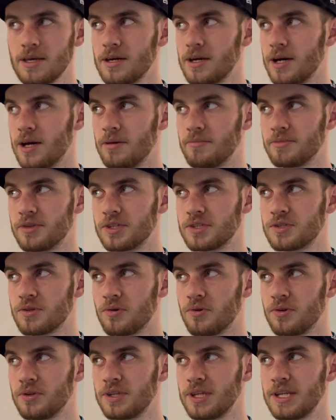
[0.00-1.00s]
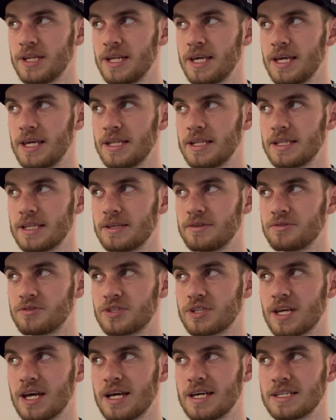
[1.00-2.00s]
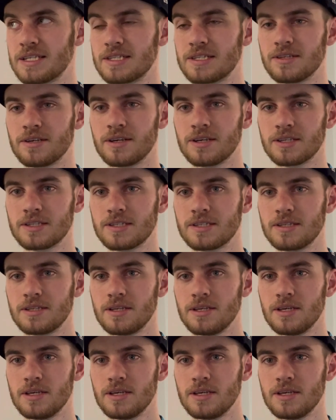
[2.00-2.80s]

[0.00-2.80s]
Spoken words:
The total didn't hit, which kind of sucks.